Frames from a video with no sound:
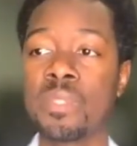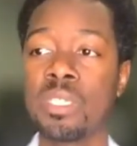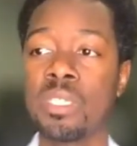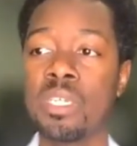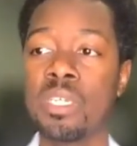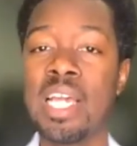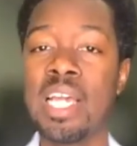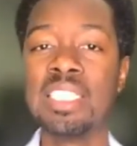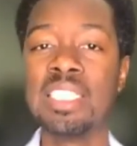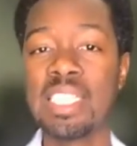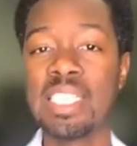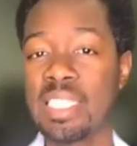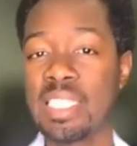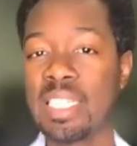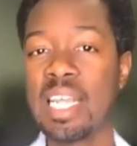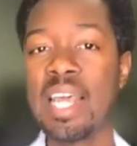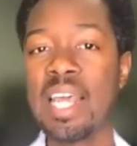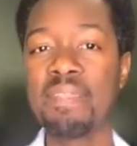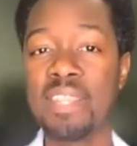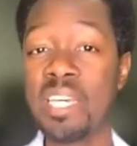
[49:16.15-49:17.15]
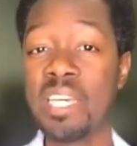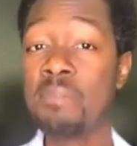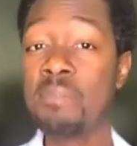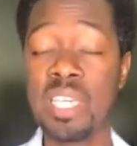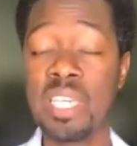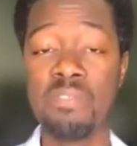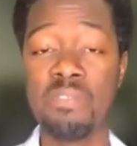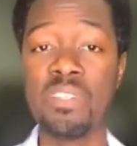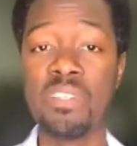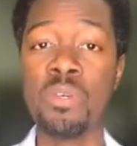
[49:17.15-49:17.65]
And just let them
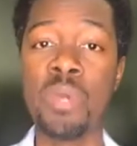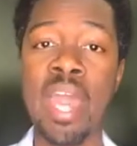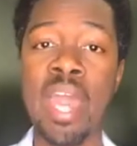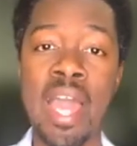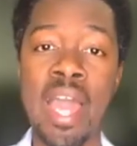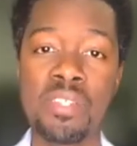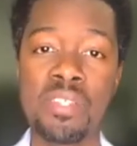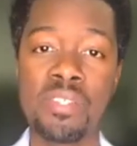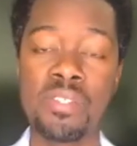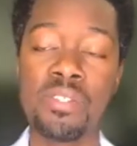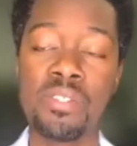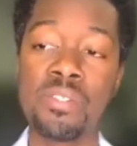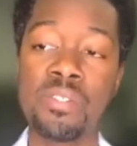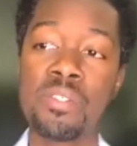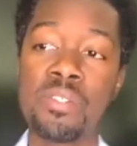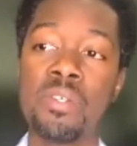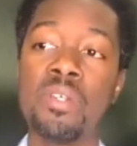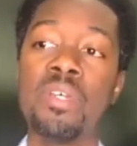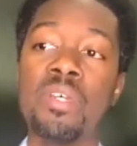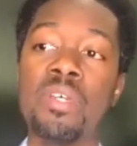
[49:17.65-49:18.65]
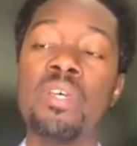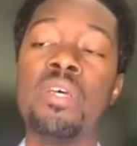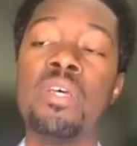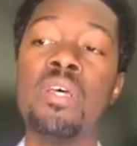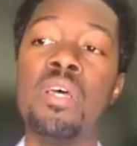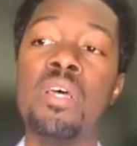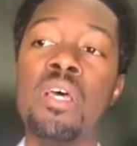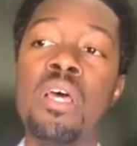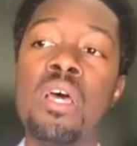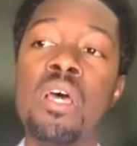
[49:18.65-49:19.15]
give you answers.
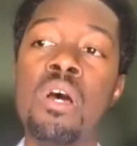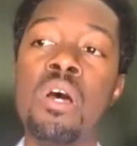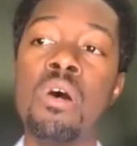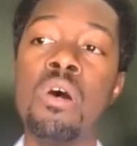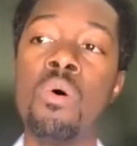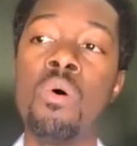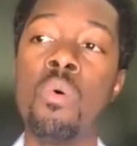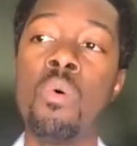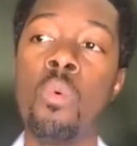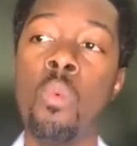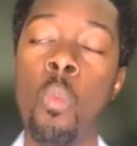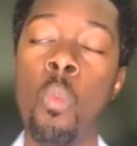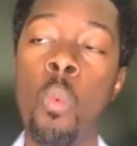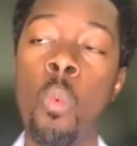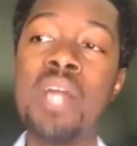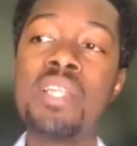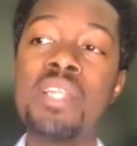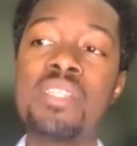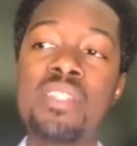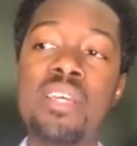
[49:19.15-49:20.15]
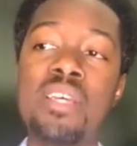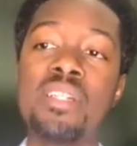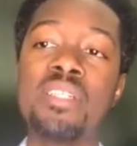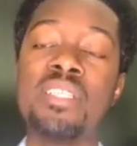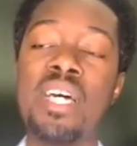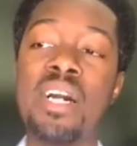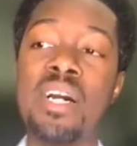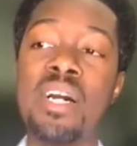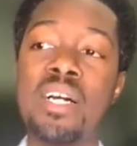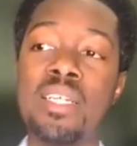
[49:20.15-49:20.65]
Once they're
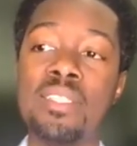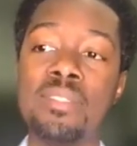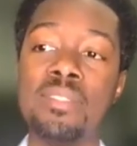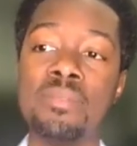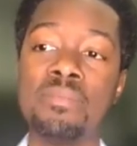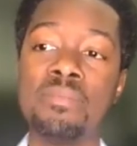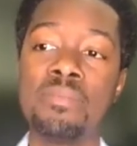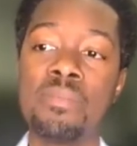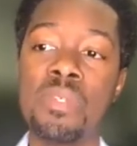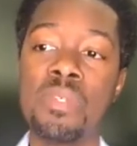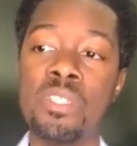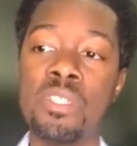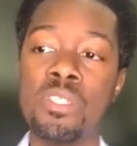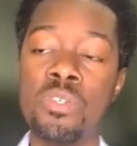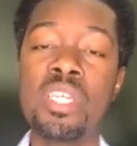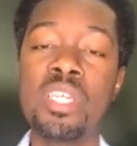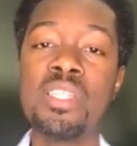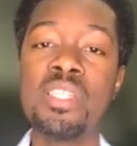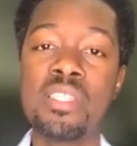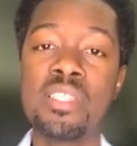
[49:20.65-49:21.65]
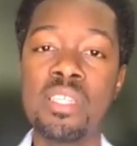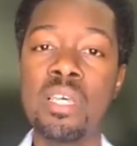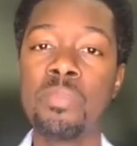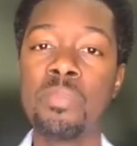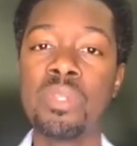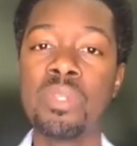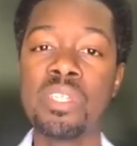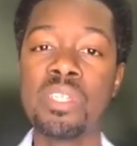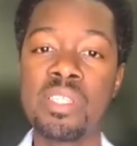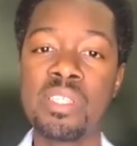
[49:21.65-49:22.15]
done, you can
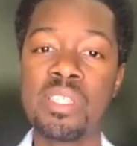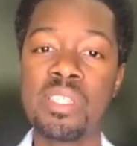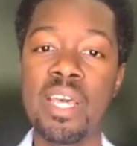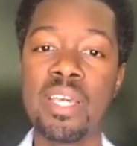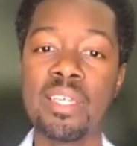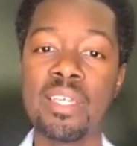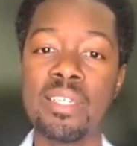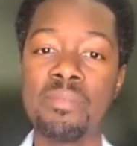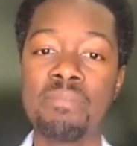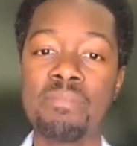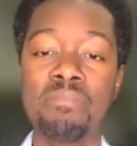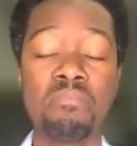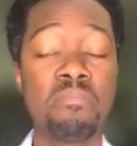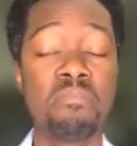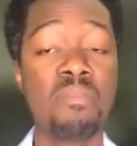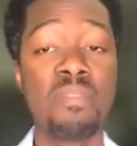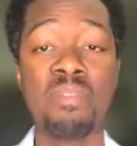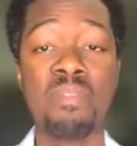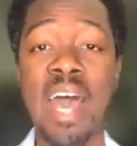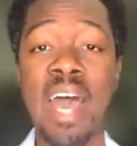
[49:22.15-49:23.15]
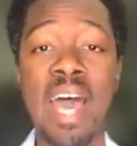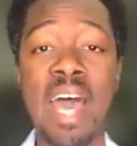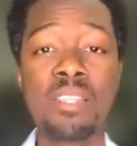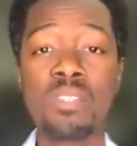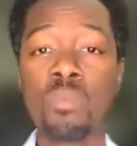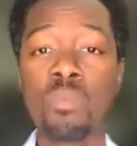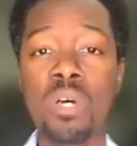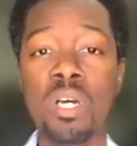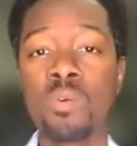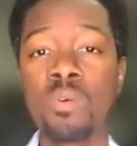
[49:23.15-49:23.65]
simply say, that is
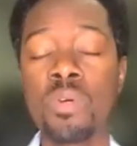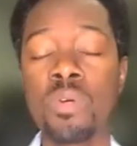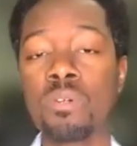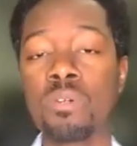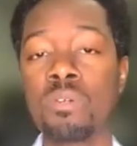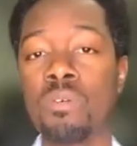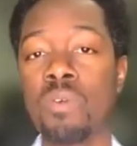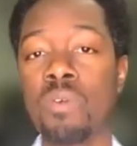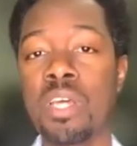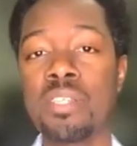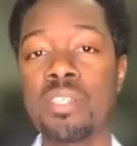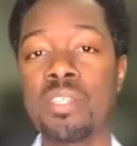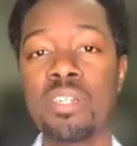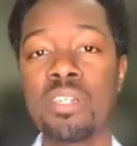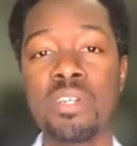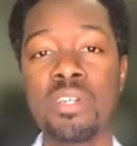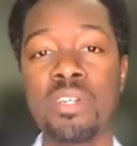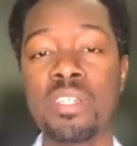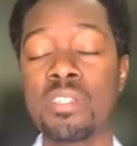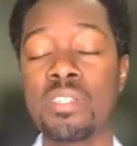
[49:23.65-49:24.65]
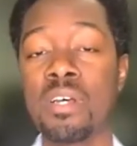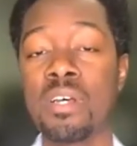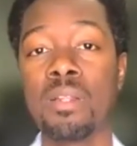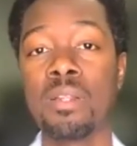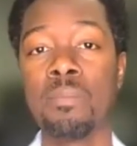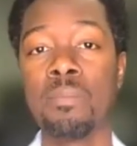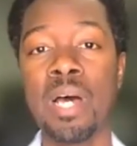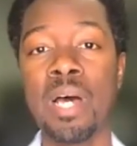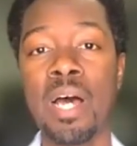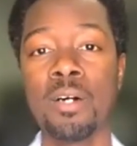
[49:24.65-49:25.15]
what critical race theory is all
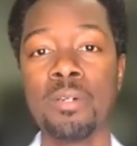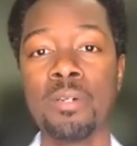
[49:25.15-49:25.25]
about.